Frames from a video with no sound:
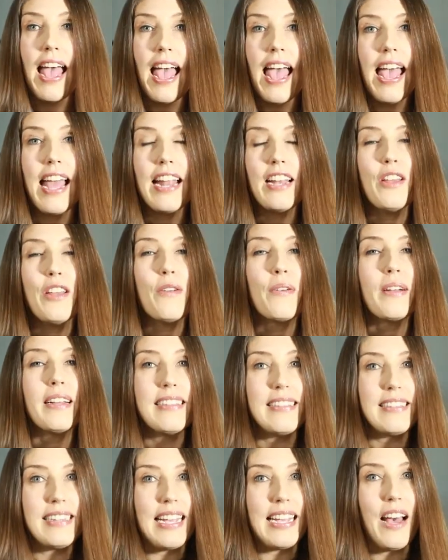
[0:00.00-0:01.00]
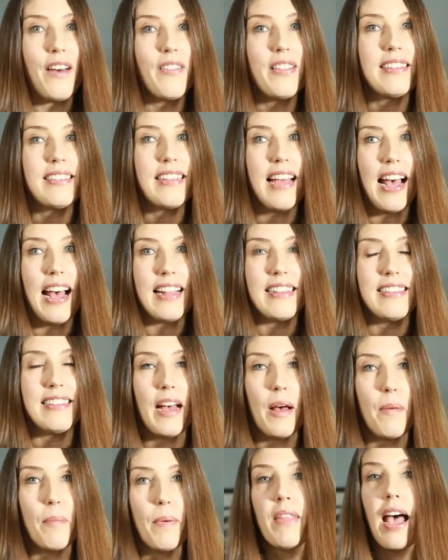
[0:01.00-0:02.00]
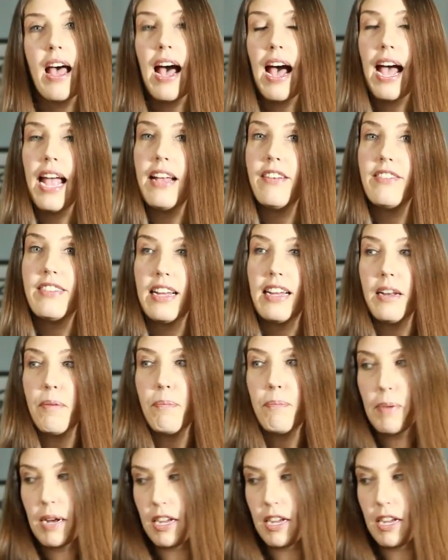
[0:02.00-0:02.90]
And you can see how this adds up. I have done a